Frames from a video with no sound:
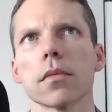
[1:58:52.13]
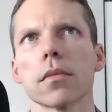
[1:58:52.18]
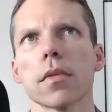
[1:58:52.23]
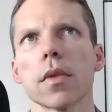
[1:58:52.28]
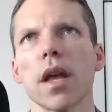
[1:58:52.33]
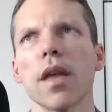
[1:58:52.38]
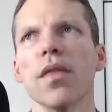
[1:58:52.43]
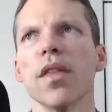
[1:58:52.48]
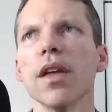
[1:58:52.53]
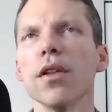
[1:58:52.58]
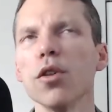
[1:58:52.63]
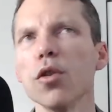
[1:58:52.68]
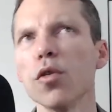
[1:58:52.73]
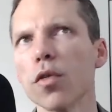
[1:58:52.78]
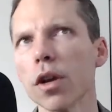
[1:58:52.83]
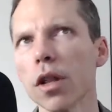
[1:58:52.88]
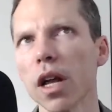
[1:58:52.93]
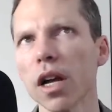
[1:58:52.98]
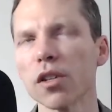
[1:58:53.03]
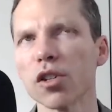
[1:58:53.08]
And then you
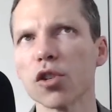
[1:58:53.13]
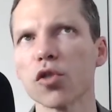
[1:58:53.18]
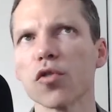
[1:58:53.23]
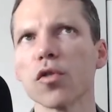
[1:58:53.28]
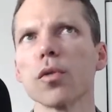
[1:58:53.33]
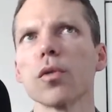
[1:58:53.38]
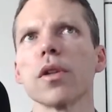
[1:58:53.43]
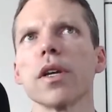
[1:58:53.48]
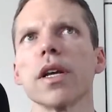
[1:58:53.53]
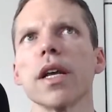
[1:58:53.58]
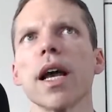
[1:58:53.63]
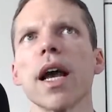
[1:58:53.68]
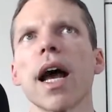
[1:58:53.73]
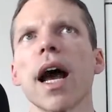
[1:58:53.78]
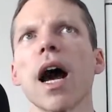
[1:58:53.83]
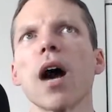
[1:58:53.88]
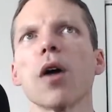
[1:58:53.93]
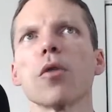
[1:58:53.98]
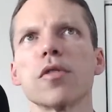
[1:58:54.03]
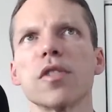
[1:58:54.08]
realize truly
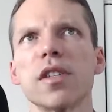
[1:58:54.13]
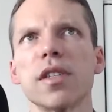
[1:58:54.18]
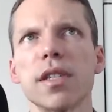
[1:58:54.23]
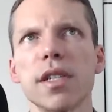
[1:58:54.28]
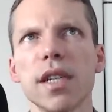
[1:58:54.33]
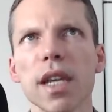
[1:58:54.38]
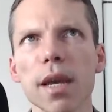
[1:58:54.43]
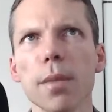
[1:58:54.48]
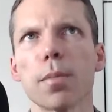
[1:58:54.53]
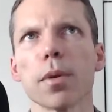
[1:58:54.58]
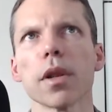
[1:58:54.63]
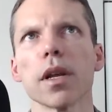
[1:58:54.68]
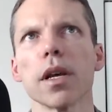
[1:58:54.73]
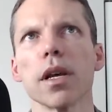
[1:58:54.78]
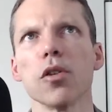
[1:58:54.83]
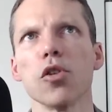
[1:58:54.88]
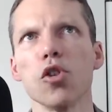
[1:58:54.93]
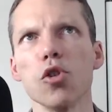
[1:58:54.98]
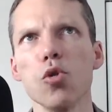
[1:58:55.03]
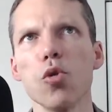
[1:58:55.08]
how deeply
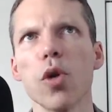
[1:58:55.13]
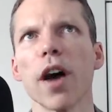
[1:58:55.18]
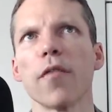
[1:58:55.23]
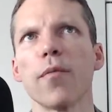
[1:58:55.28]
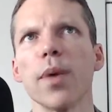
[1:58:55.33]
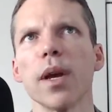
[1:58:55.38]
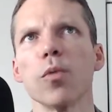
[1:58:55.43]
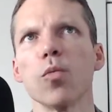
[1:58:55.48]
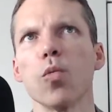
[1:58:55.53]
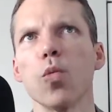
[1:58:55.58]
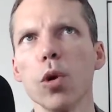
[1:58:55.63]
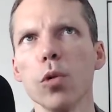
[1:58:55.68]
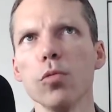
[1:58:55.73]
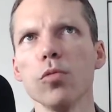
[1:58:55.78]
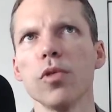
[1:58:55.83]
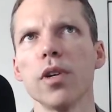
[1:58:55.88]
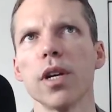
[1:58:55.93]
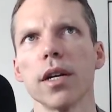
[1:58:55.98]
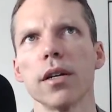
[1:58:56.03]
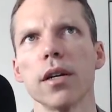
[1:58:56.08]
you have been
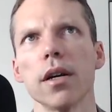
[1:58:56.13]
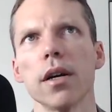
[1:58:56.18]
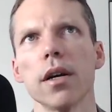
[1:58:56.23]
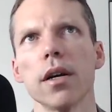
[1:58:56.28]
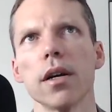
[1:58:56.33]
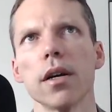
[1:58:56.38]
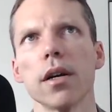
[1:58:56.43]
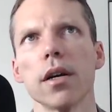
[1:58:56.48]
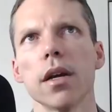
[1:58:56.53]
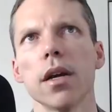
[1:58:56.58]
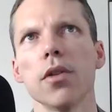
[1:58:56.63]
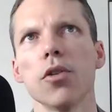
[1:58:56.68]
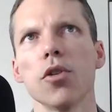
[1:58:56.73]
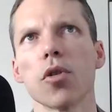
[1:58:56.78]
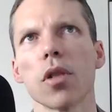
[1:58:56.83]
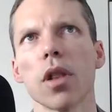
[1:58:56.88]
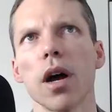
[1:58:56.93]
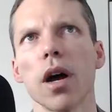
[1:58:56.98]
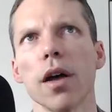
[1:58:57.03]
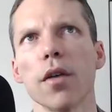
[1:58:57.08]
wounded in your
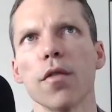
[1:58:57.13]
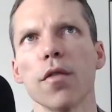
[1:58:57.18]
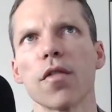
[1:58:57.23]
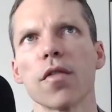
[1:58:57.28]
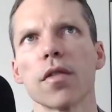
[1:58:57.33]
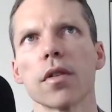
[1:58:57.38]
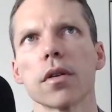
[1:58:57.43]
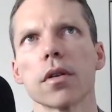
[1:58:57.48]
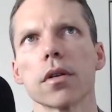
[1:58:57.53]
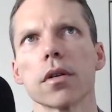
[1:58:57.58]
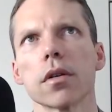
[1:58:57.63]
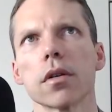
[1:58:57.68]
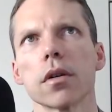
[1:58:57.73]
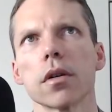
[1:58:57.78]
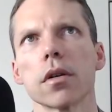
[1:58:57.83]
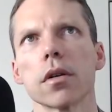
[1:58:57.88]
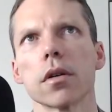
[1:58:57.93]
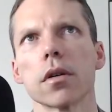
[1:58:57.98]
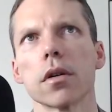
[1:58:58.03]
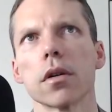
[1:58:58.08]
life.
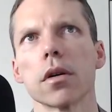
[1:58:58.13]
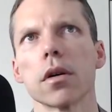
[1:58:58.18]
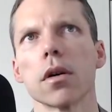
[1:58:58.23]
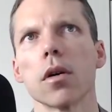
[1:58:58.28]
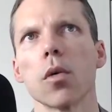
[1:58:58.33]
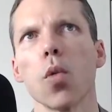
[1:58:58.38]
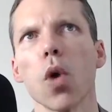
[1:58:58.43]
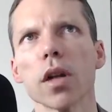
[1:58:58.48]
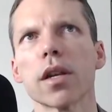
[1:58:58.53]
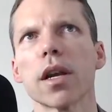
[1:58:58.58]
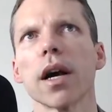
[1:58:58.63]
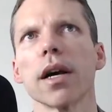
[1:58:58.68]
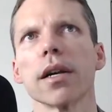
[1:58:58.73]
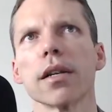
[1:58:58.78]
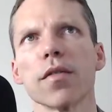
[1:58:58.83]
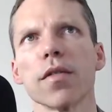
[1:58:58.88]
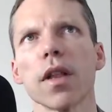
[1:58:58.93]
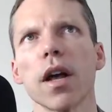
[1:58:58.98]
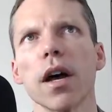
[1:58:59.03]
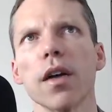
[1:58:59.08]
What kind
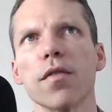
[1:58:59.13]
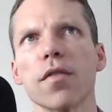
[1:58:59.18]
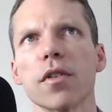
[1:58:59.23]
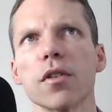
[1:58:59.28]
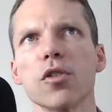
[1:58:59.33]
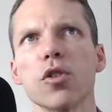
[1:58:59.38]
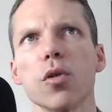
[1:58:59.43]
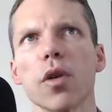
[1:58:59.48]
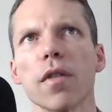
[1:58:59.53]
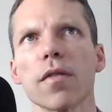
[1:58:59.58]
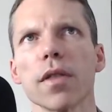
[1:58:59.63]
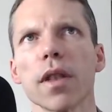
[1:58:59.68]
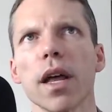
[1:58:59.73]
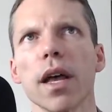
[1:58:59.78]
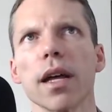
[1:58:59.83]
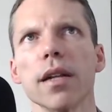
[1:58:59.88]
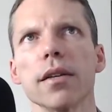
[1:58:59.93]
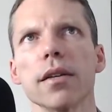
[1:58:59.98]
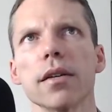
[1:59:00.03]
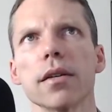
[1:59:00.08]
of life could you have
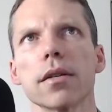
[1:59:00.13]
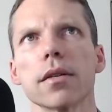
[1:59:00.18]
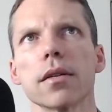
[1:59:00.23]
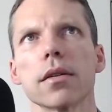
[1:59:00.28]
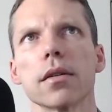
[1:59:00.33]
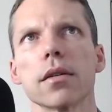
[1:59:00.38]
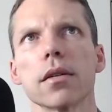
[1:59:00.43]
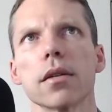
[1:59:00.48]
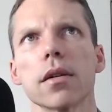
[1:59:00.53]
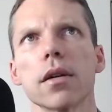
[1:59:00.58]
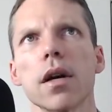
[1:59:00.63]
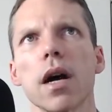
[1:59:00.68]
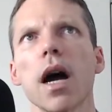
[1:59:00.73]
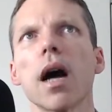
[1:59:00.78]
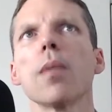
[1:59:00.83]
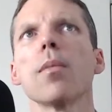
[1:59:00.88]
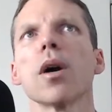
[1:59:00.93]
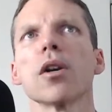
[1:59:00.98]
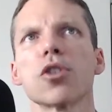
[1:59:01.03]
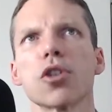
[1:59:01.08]
led? How
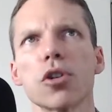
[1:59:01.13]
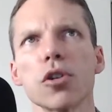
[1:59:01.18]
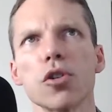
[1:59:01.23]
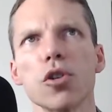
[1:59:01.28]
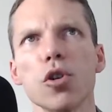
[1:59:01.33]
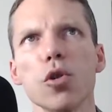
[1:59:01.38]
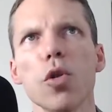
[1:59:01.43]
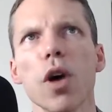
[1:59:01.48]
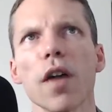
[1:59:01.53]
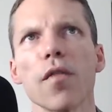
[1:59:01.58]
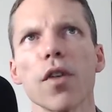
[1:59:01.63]
much could you have